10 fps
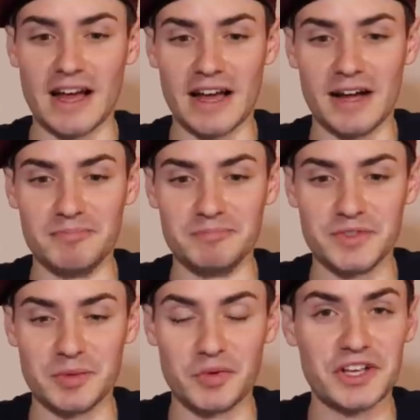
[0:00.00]
um,
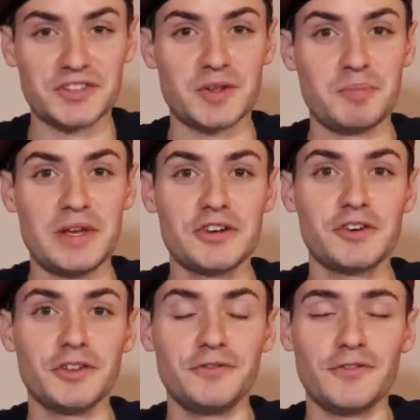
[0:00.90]
to bring us the
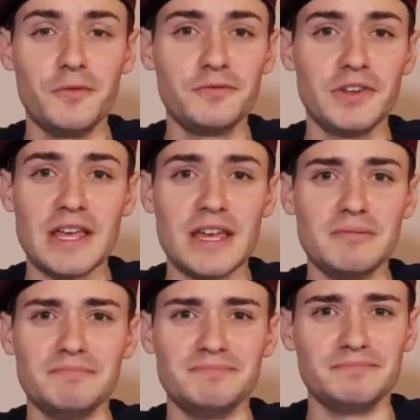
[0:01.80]
pinnacle of foam
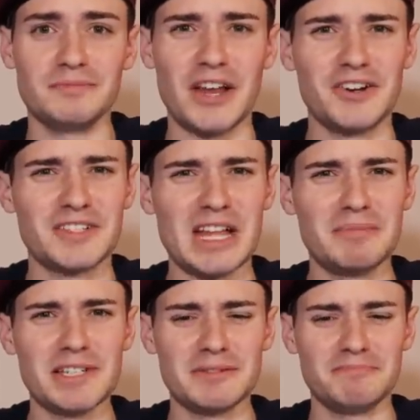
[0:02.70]
flinging
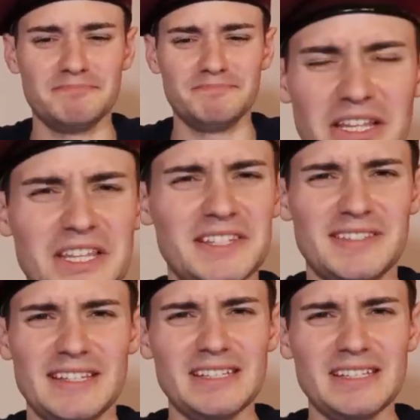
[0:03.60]
entertainment. And this is